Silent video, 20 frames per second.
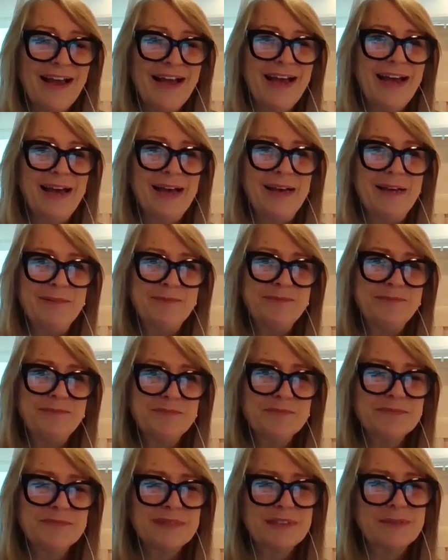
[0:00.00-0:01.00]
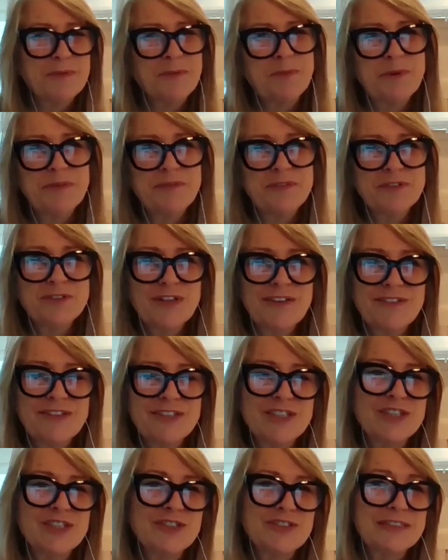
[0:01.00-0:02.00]
I'm a bit of a travel
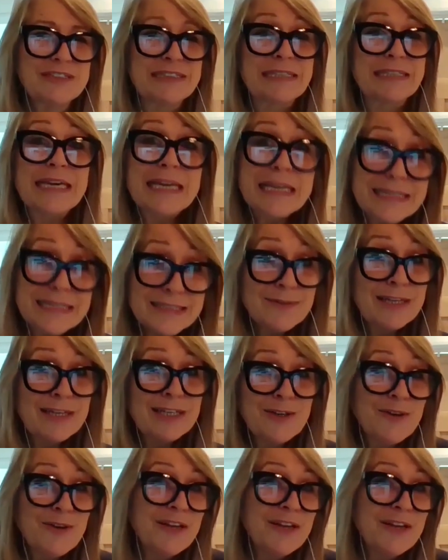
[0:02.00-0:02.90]
insurance geek, so